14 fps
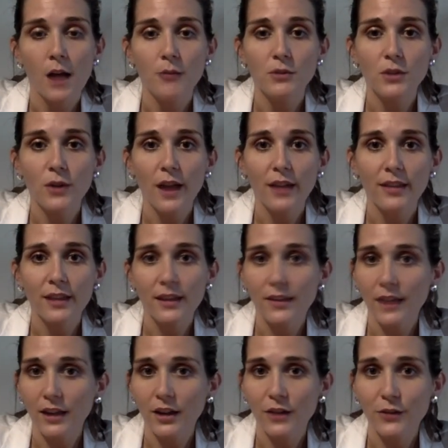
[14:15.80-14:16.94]
So I think
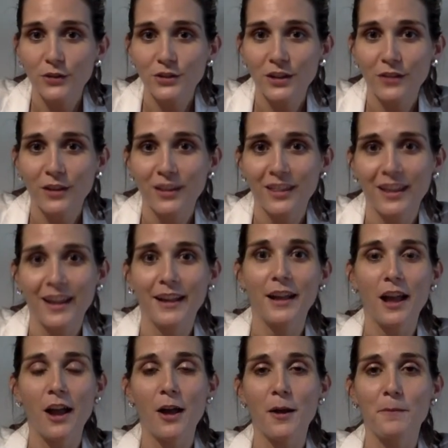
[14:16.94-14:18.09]
that covers everything,
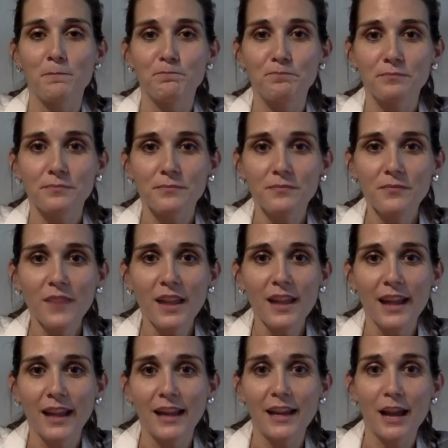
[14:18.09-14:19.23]
and
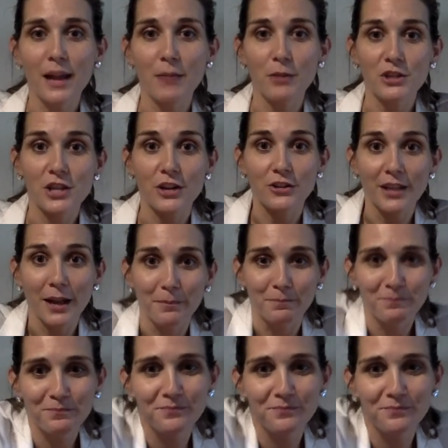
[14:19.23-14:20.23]
I appreciate your time.